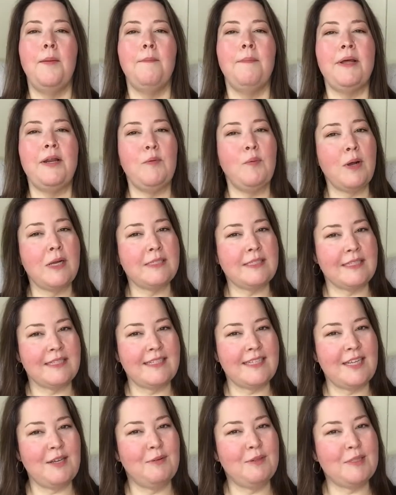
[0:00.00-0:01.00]
But it
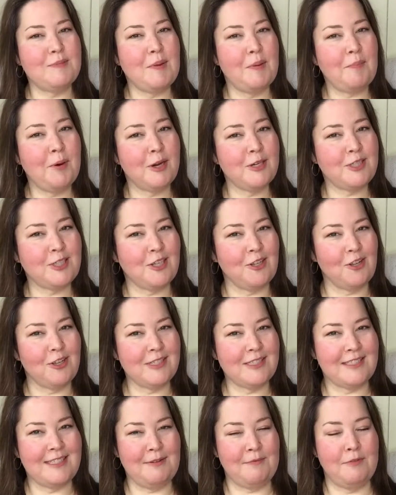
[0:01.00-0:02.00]
wasn't. It was my March
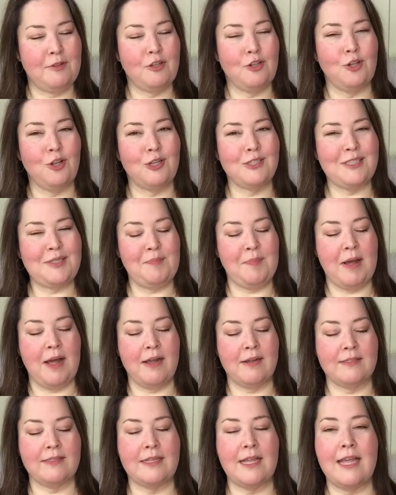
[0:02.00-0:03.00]
glossy, glossy
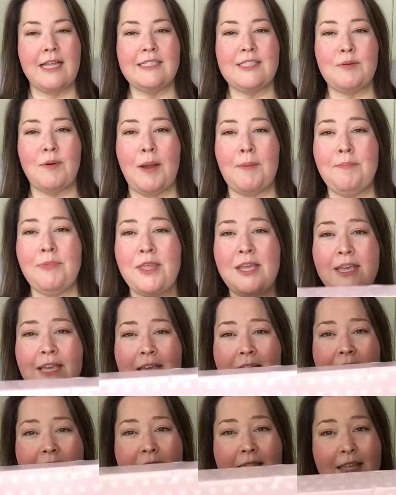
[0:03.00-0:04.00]
box. So I'm
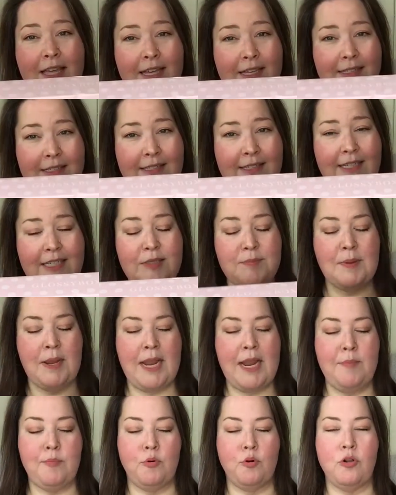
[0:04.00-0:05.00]
thinking this is my
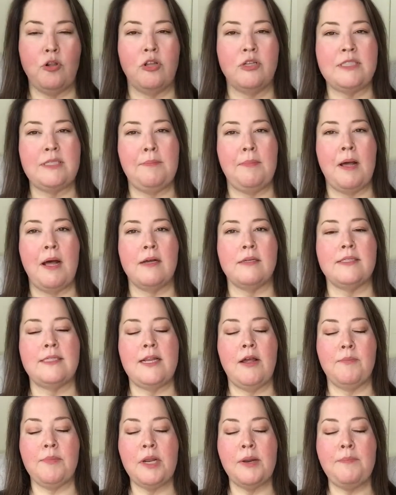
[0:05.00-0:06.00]
April glossy box.
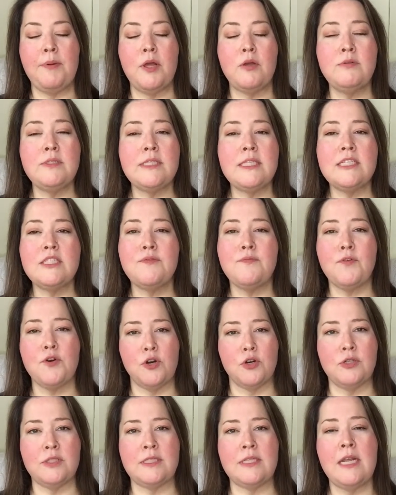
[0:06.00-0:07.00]
Now I'm going to post this
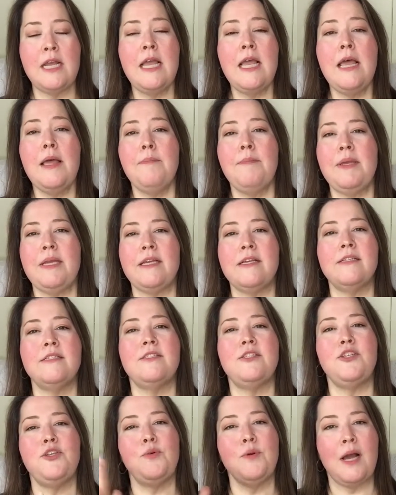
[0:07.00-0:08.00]
first
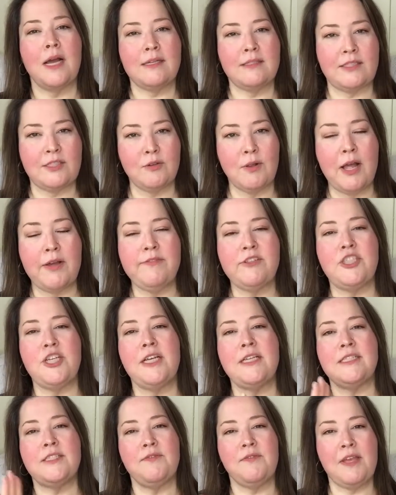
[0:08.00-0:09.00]
because you guys still have a
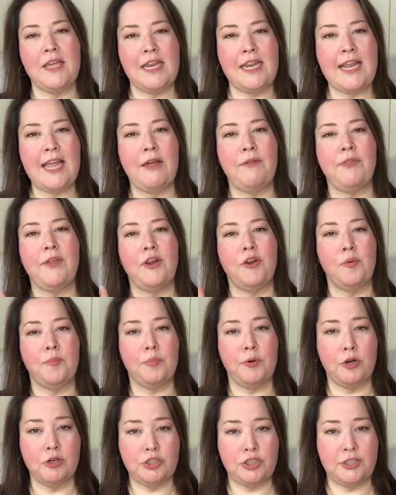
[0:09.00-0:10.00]
chance of getting out there and
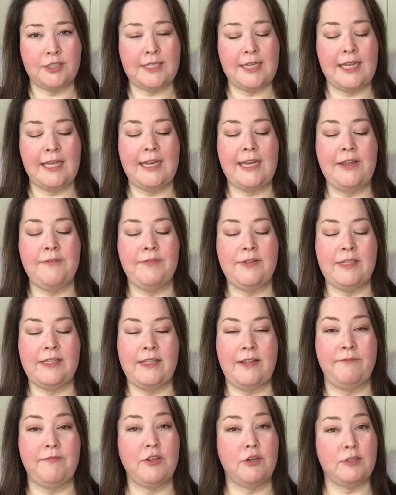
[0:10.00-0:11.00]
purchasing it if, it,
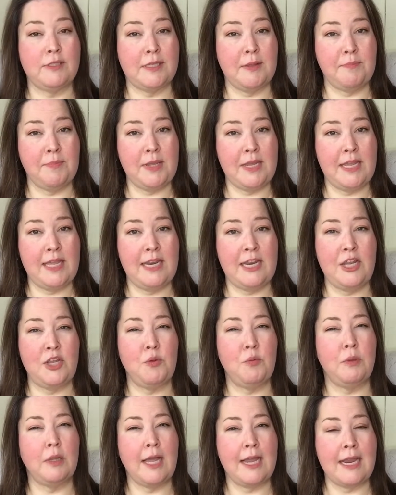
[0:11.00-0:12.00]
if there's something in it
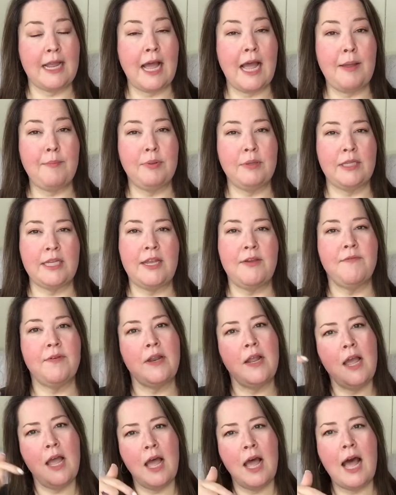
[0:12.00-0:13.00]
you like, I believe.
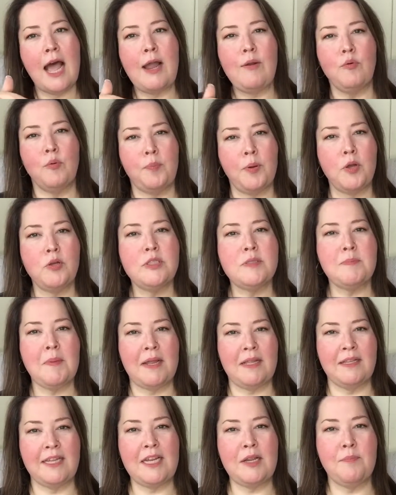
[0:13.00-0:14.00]
And I will post
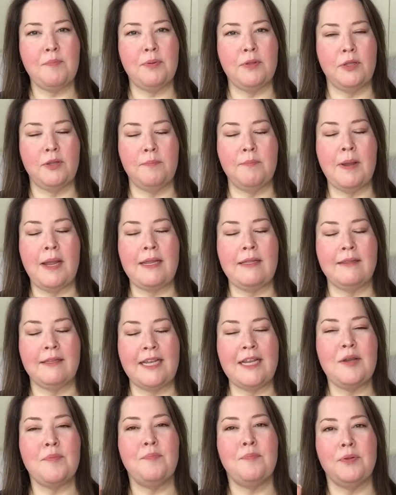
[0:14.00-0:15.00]
my link, my
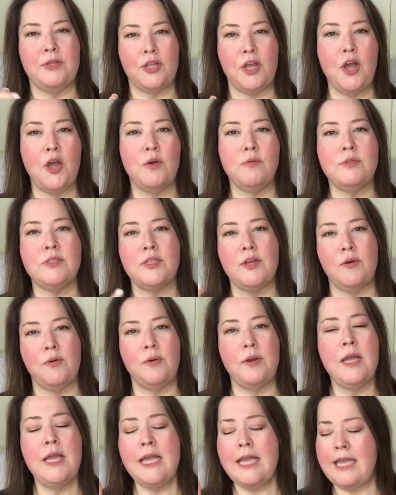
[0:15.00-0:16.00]
link below
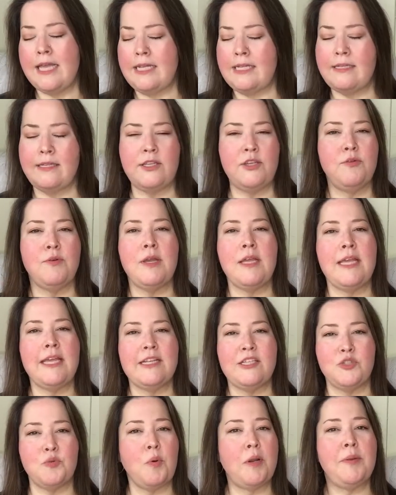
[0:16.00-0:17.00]
so it, you can
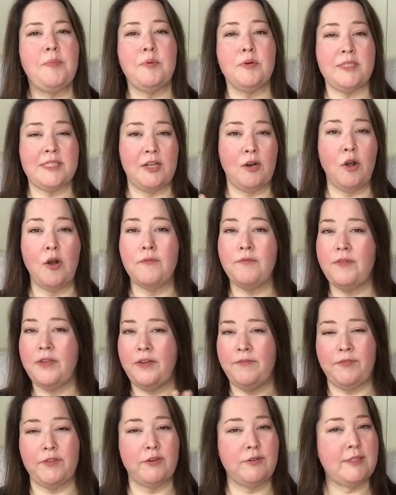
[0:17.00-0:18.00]
get 20% off
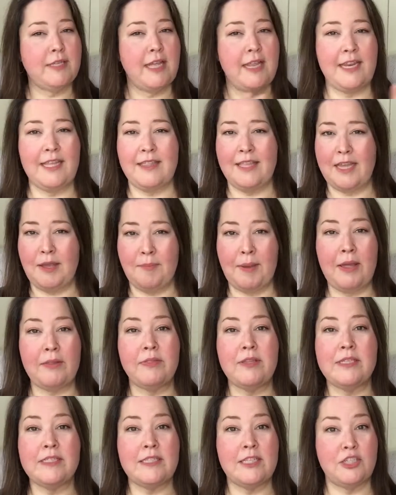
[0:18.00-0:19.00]
if there's anything
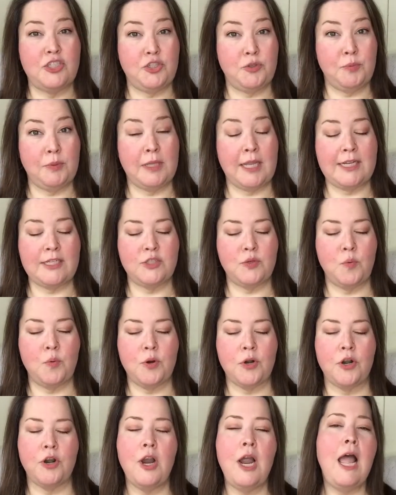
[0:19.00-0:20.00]
about this that you would like to
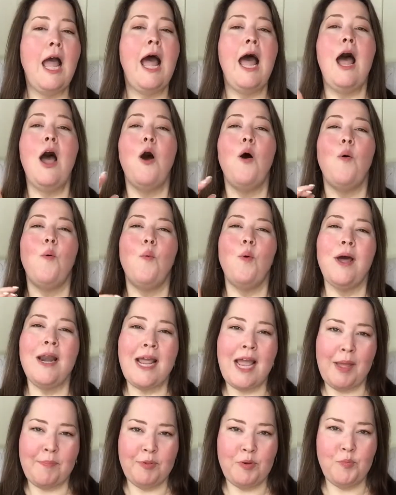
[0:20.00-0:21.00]
order. What
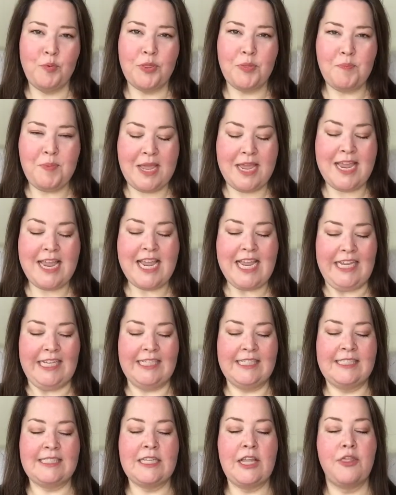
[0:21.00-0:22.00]
happened with me
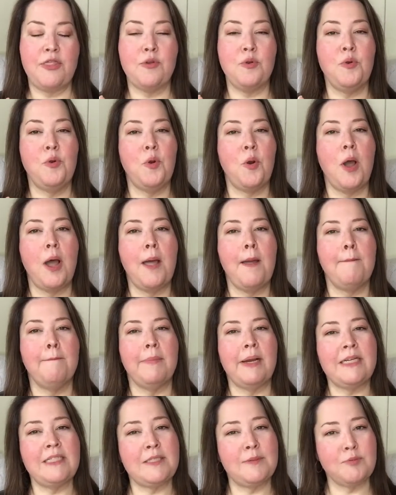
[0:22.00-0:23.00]
is through
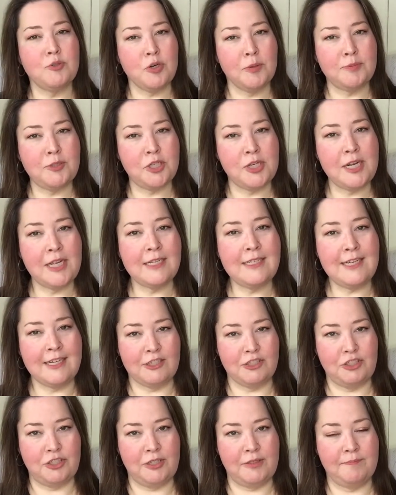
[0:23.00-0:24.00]
my subscription
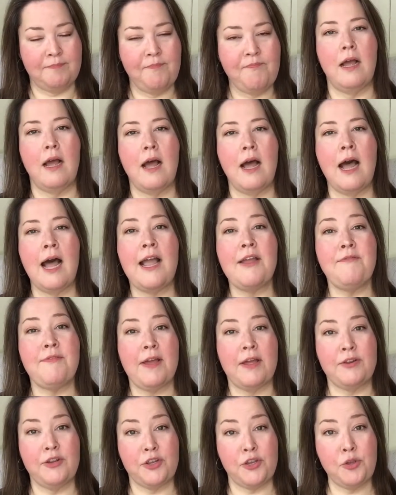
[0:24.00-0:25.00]
addiction, I
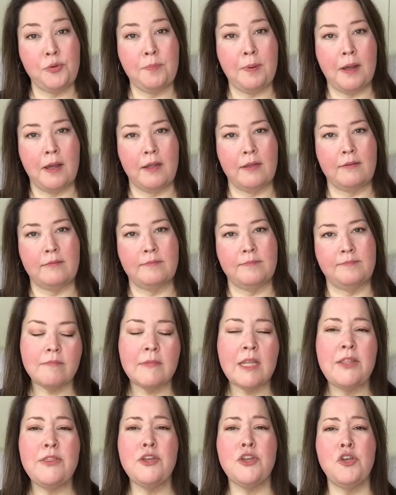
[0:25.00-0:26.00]
found a coupon
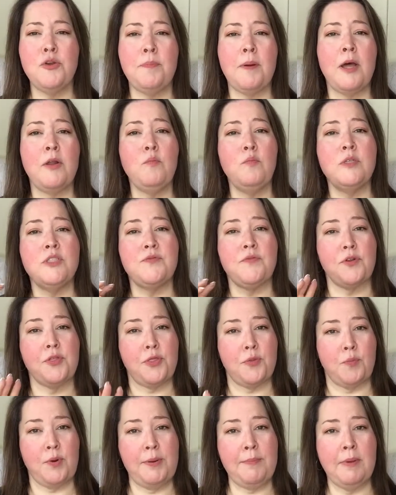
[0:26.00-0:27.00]
the coupon was for
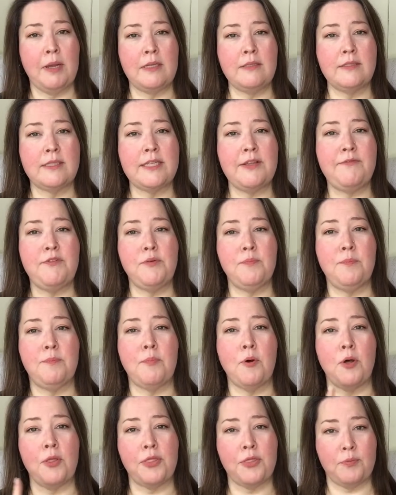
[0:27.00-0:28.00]
three months if you
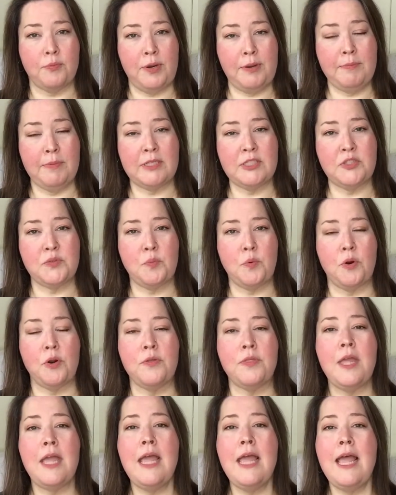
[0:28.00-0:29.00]
bought three months
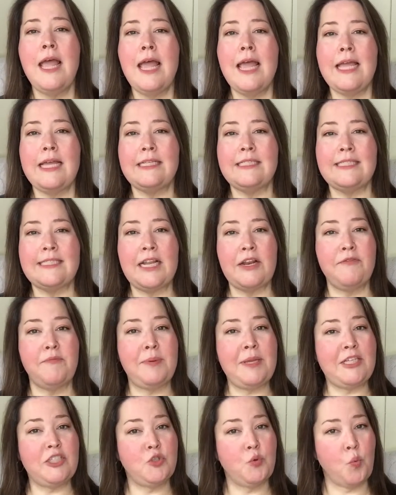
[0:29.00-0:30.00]
worth. Instead of
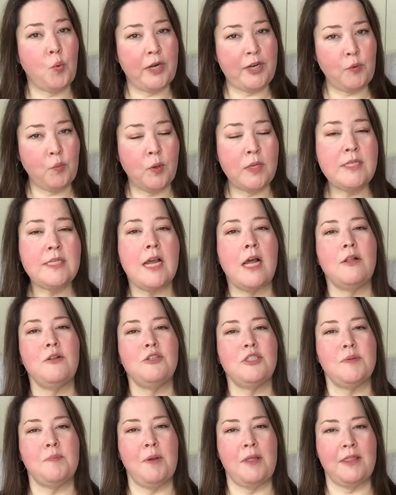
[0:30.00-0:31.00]
being
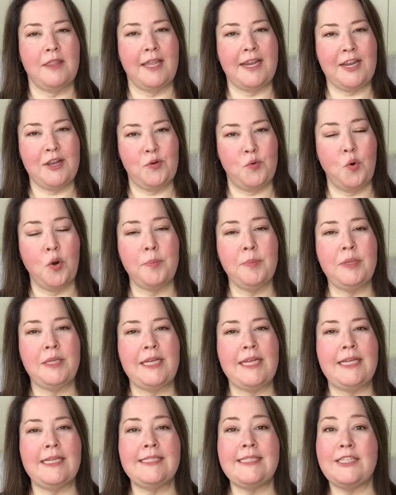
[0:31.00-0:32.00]
$21 a month like it
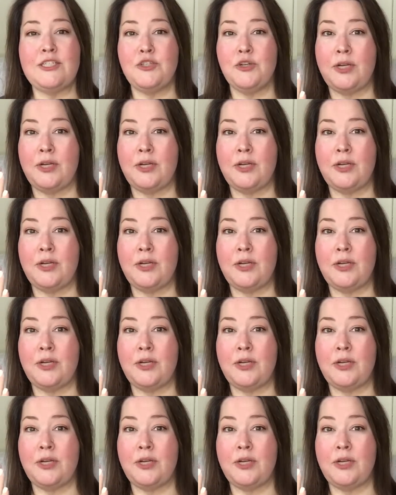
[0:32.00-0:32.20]
normally is, it